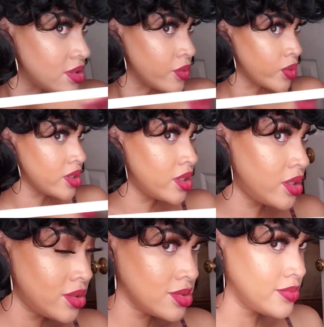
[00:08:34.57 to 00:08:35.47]
the
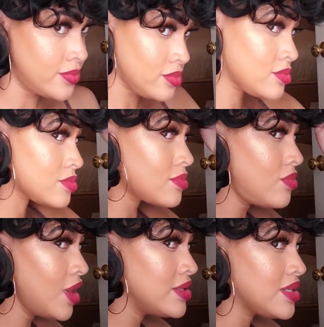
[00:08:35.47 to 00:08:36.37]
world.
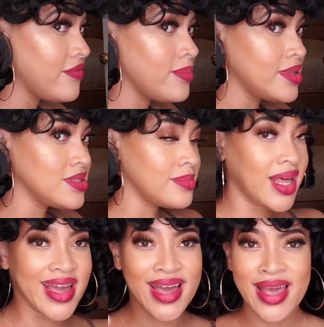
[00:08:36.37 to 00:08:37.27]
It's giving me some
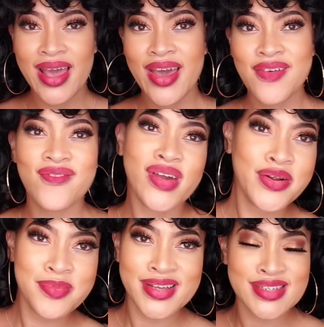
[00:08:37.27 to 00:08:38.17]
like
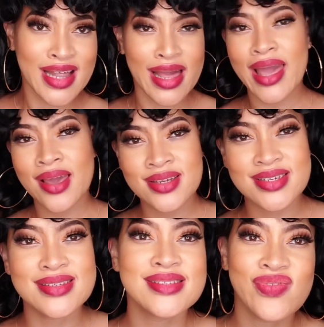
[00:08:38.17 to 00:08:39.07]
very much like
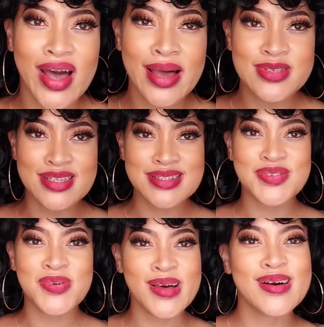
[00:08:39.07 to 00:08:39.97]
80s vibes as
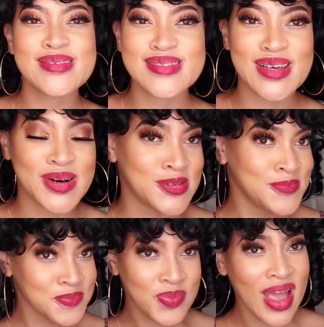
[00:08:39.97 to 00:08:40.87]
well. So
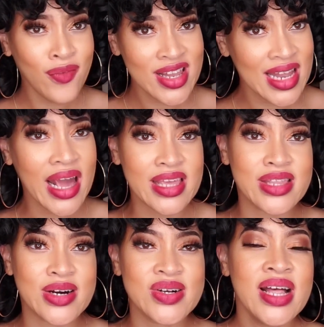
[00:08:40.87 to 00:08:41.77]
I really like it
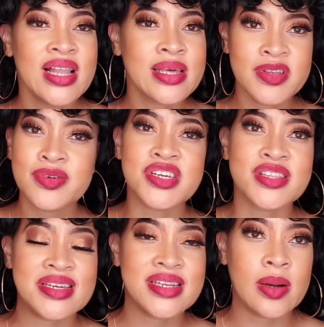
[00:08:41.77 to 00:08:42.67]
though. Let me know what y'all
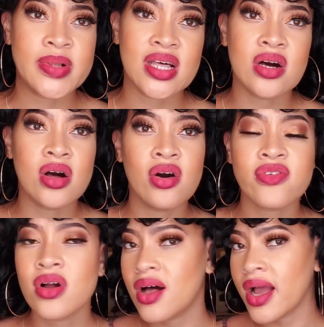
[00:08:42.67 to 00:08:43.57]
think down below.
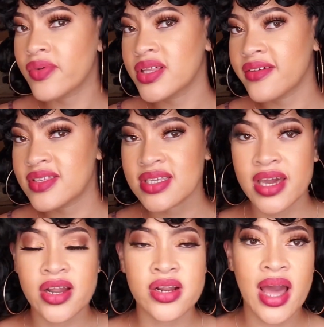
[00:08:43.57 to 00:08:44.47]
Overall, I really love this
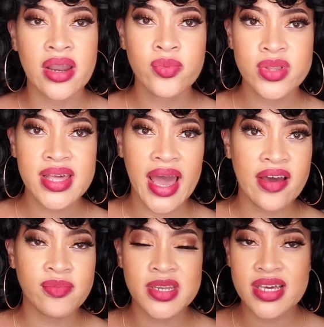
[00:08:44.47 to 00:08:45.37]
hair. I don't really
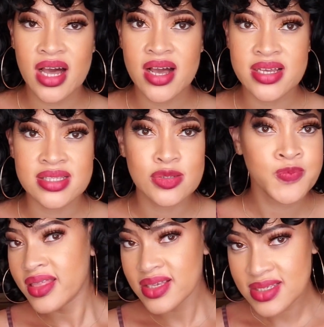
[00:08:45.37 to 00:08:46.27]
have many cons.
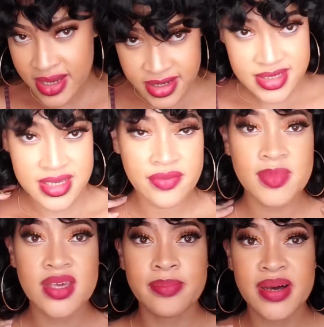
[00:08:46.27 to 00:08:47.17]
This hair is giving
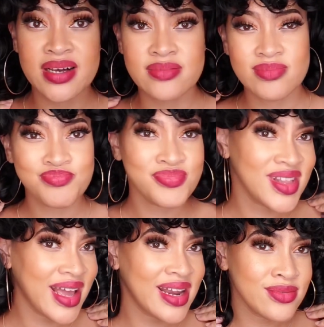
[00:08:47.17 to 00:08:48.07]
me about,
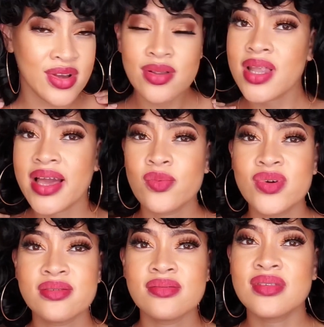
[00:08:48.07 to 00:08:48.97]
I don't know, like with
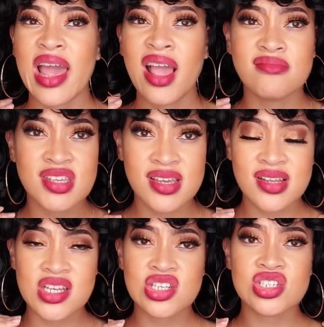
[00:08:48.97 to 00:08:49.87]
8-10
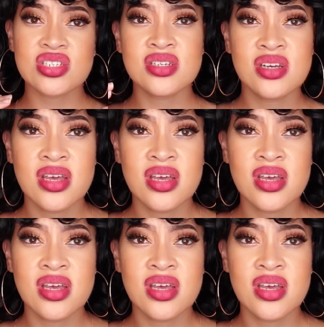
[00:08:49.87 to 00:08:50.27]
inch